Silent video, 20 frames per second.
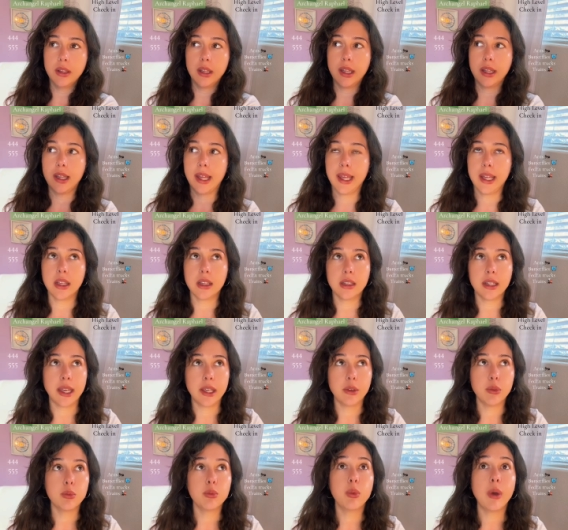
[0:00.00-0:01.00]
like
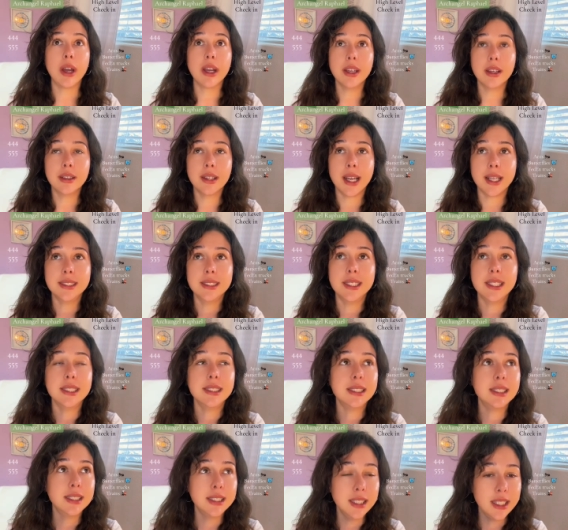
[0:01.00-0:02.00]
recognizing and
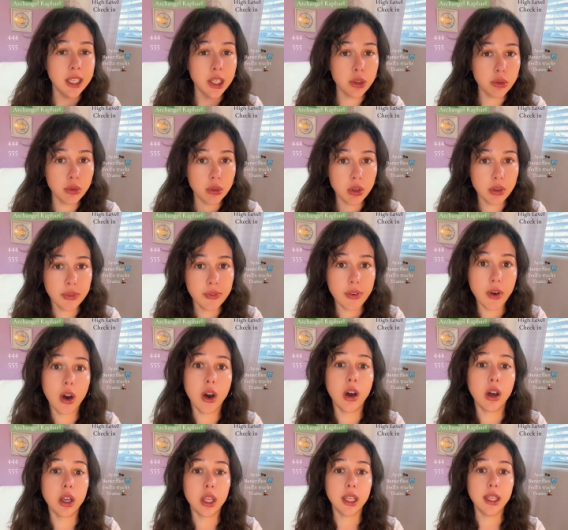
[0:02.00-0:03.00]
seeing through the
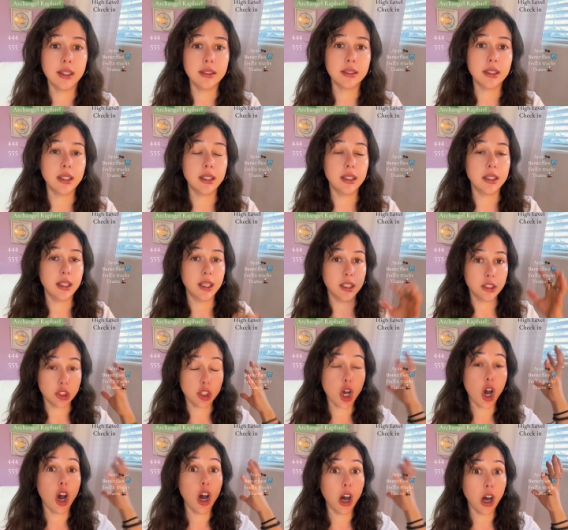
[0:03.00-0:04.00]
fog is
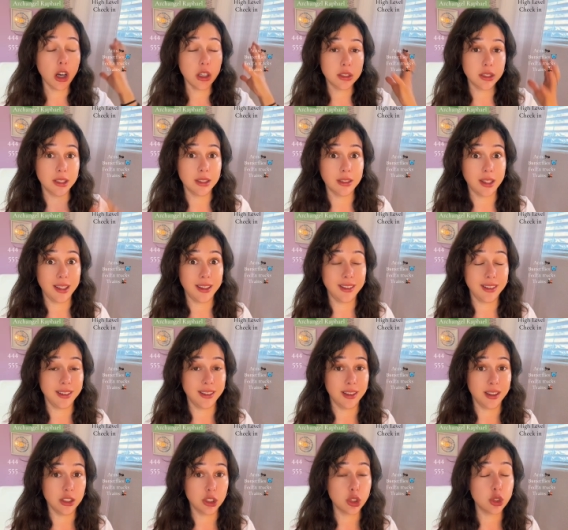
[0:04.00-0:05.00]
causing like
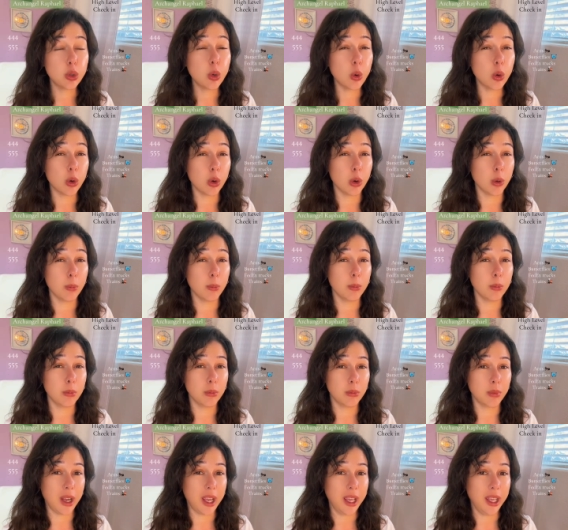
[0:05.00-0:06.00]
a storm,
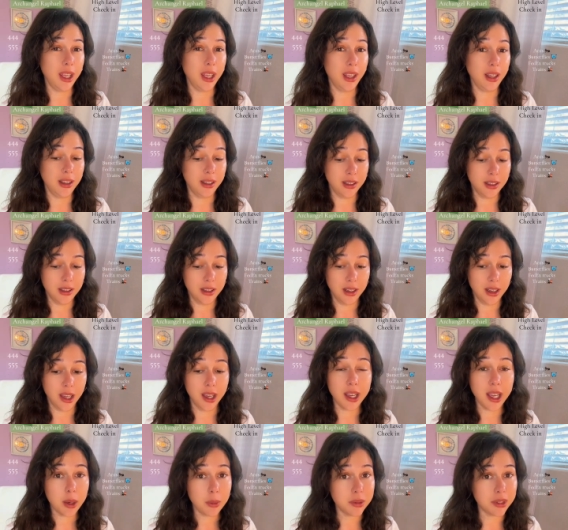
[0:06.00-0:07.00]
right?
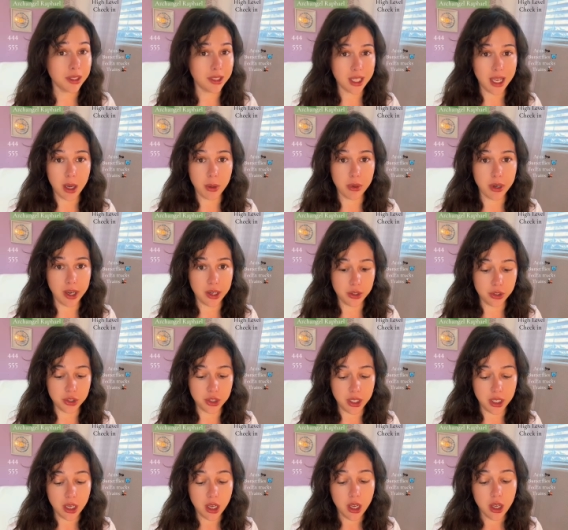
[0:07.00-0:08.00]
Again, with the tower
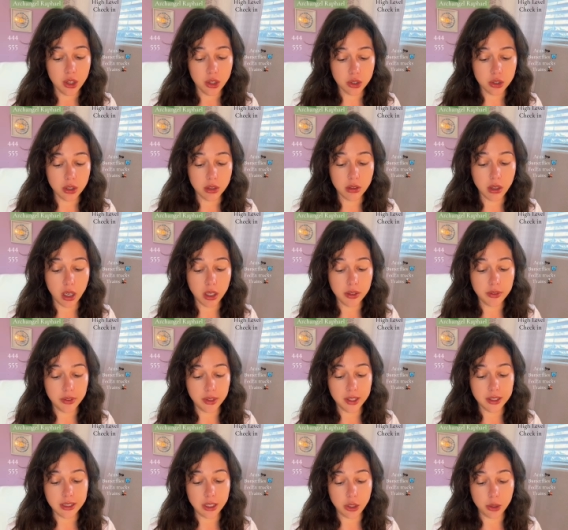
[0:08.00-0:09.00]
energy, there's a lot of
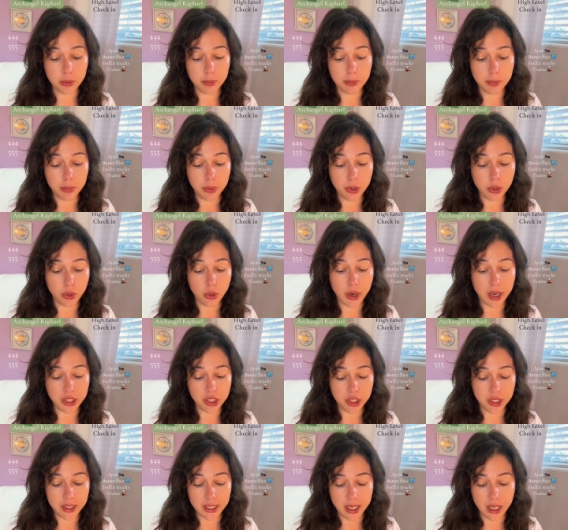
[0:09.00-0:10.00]
things that are
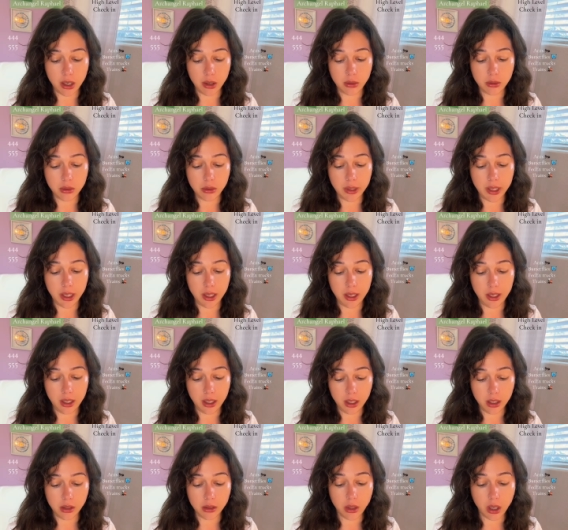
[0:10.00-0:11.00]
crashing down, okay?
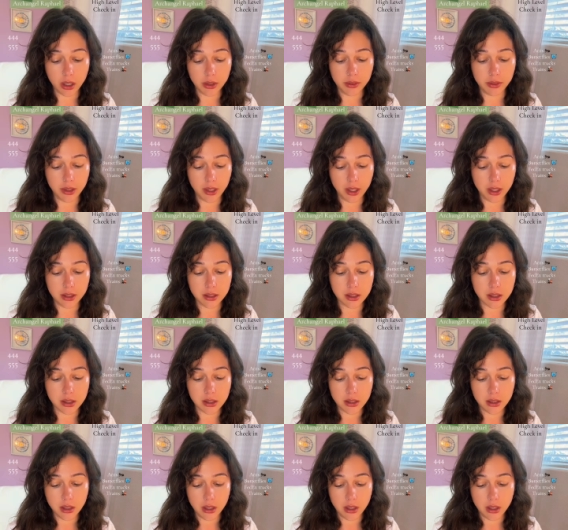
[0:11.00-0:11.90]
A lot of things,